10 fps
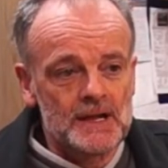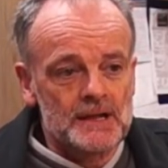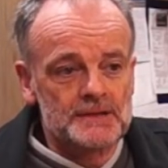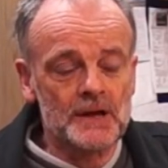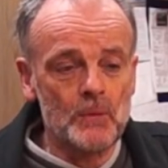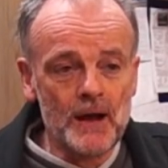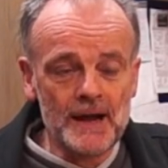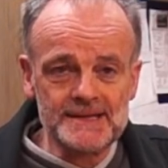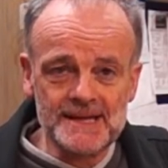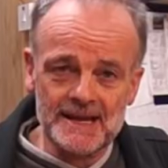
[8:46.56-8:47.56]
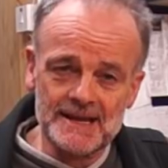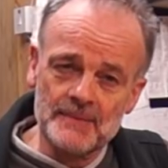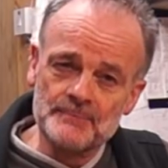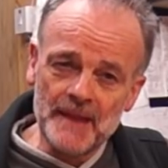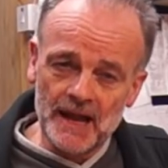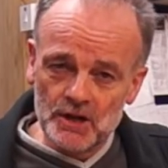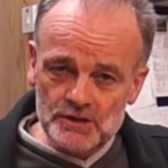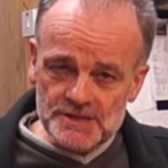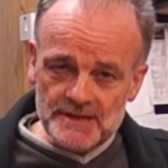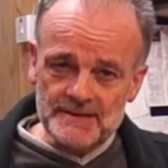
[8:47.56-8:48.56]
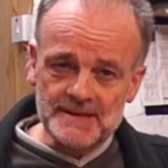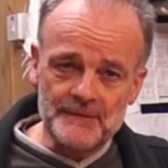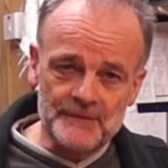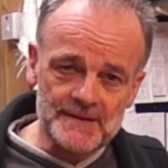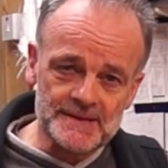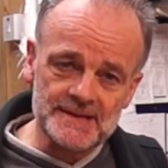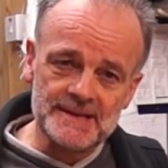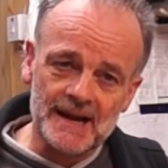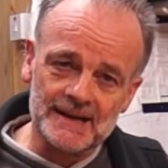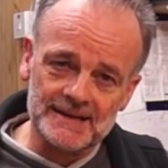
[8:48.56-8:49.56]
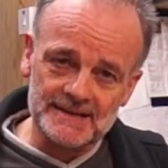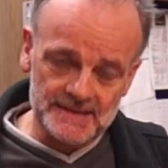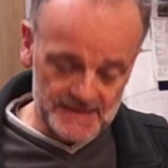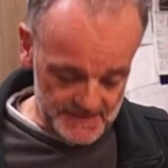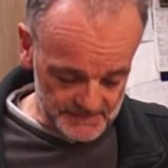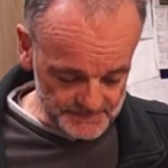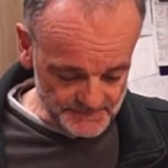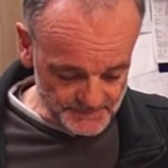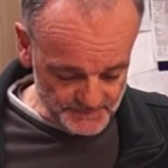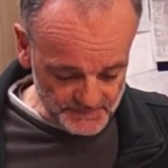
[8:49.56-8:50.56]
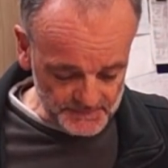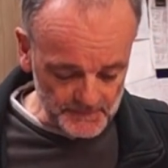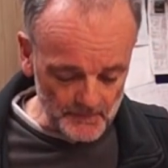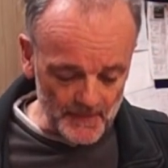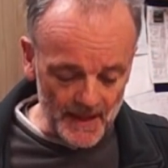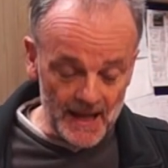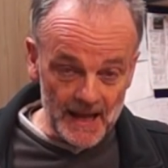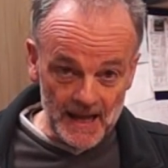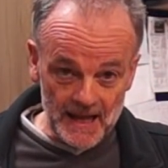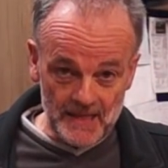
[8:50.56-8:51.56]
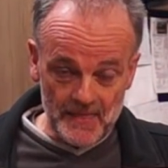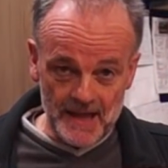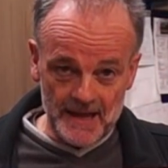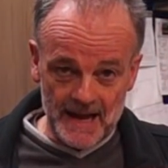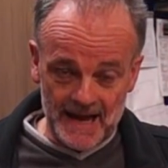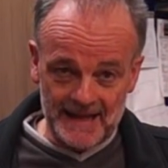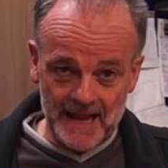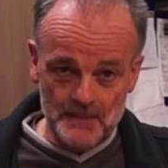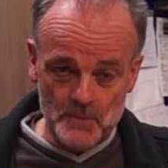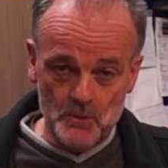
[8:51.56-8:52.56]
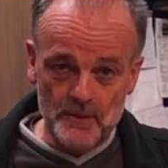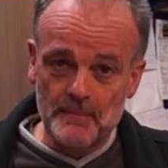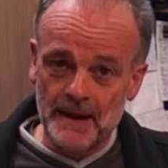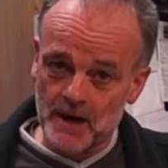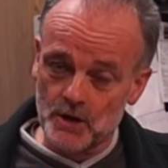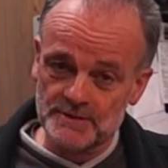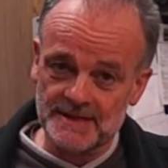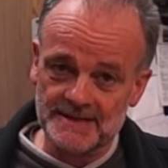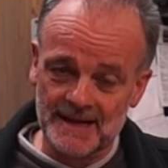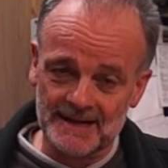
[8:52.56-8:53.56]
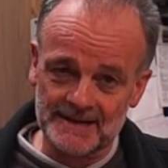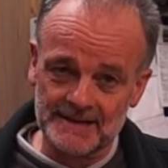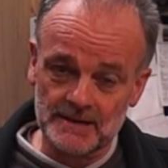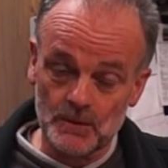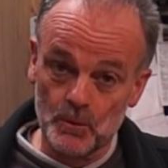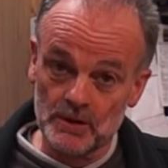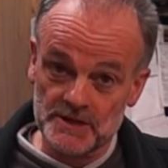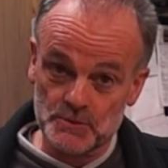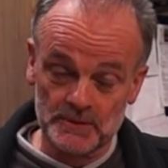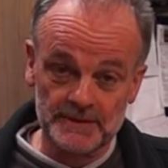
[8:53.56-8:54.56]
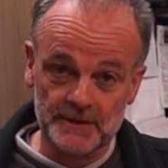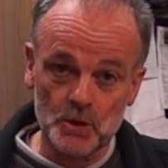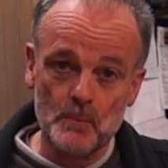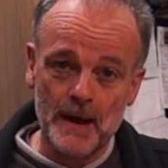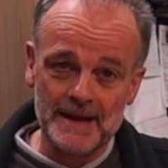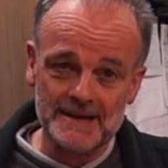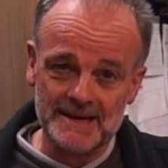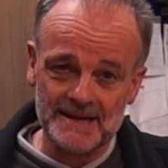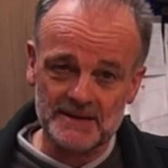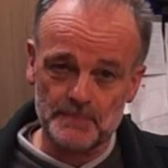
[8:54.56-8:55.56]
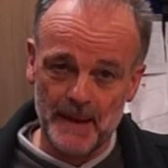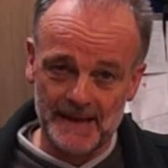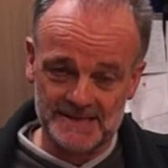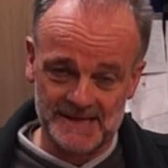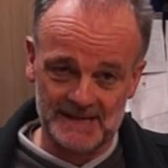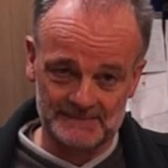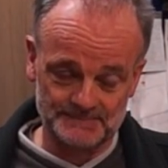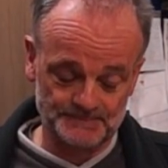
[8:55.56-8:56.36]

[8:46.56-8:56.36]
So what I did, I looked at the different designs, and then I came up with my own design which will suit my needs better.